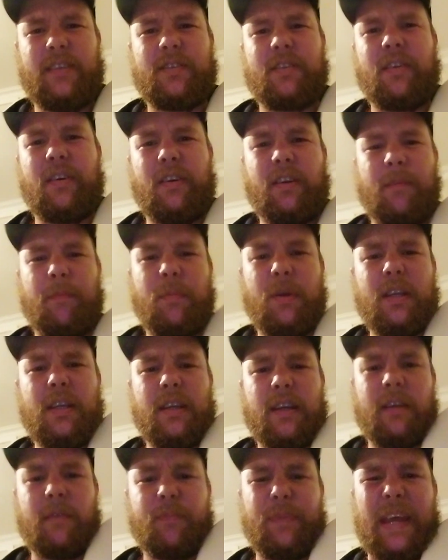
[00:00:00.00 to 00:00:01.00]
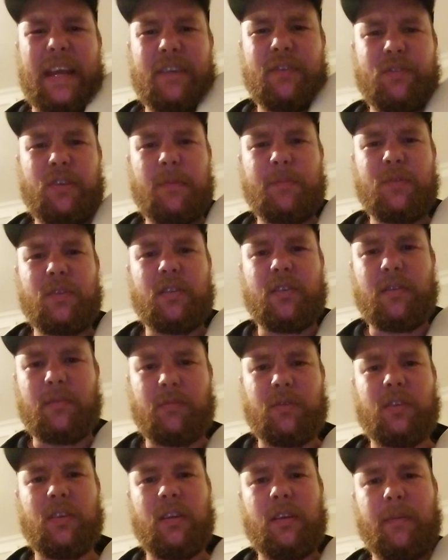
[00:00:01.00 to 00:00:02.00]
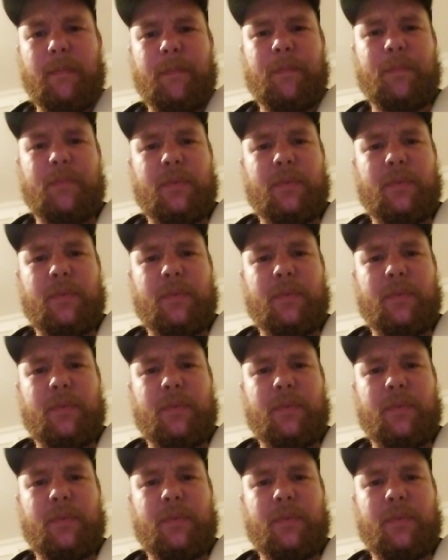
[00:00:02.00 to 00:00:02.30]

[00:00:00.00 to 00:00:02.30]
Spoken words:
is going to be in, that trem system is the